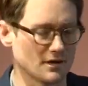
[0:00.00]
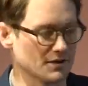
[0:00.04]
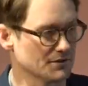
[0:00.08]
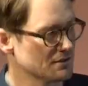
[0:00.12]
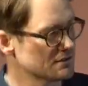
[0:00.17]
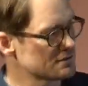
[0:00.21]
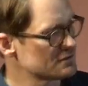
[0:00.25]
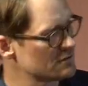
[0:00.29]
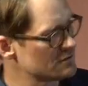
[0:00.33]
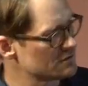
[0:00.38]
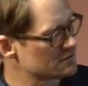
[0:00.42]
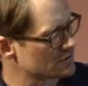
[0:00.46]

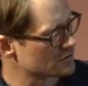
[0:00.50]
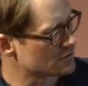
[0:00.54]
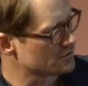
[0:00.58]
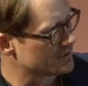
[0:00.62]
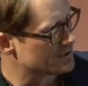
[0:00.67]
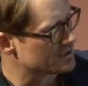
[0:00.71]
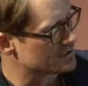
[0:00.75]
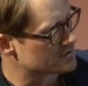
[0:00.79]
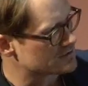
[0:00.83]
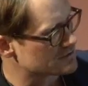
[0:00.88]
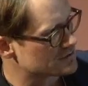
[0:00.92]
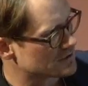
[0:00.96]
This is a
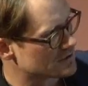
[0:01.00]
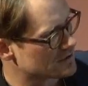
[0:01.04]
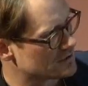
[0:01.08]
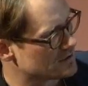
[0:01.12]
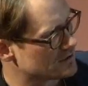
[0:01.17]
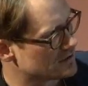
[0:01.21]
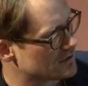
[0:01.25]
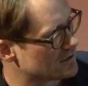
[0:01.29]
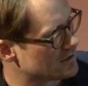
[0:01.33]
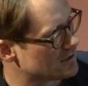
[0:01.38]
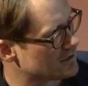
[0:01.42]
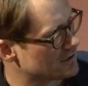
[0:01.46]
great
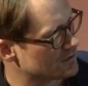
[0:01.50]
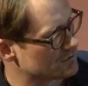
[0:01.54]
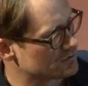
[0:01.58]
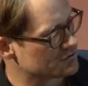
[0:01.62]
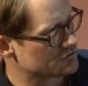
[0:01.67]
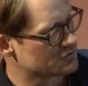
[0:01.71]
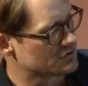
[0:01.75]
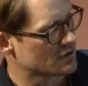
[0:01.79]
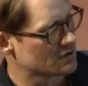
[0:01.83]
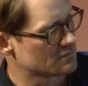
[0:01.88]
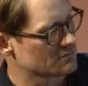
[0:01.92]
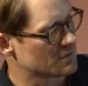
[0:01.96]
study that
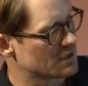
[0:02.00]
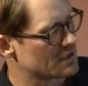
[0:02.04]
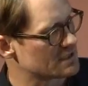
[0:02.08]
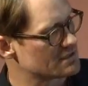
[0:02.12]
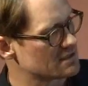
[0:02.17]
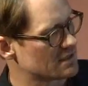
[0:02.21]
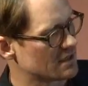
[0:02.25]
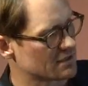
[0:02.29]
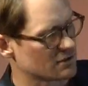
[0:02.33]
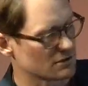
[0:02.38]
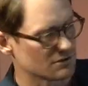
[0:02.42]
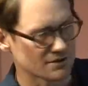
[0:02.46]
was done by
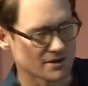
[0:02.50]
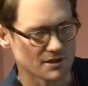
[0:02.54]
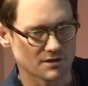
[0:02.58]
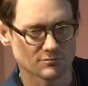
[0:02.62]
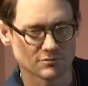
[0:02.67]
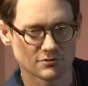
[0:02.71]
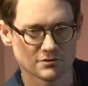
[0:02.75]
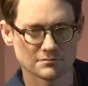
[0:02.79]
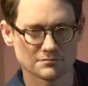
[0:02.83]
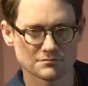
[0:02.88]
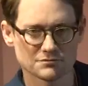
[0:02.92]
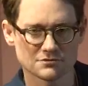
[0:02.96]
Donald
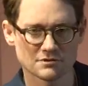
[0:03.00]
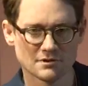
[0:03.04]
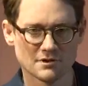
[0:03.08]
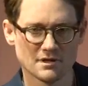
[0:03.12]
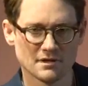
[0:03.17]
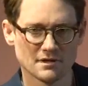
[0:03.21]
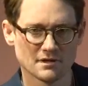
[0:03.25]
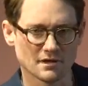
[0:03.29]
Abrams,